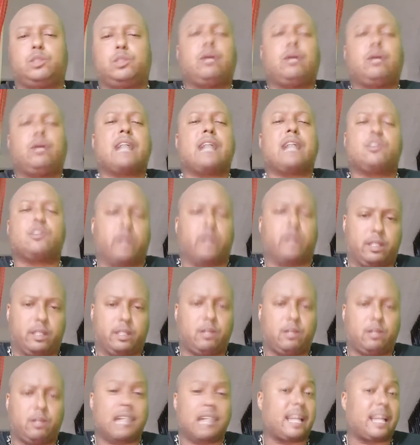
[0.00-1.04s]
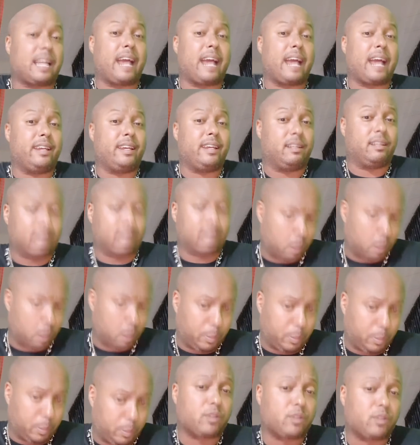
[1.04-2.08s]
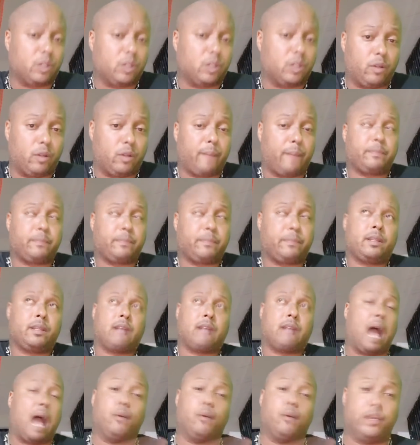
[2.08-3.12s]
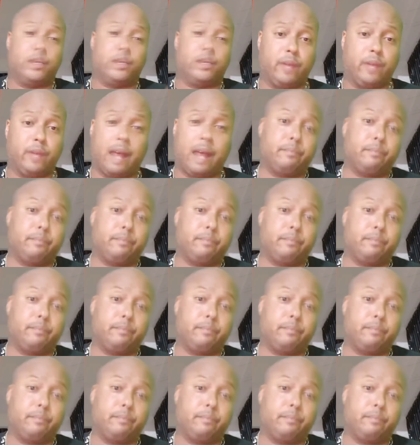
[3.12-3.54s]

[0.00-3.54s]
you guys doing here? You guys got ID. That's what the police officer's gonna do, right? I wouldn't do that.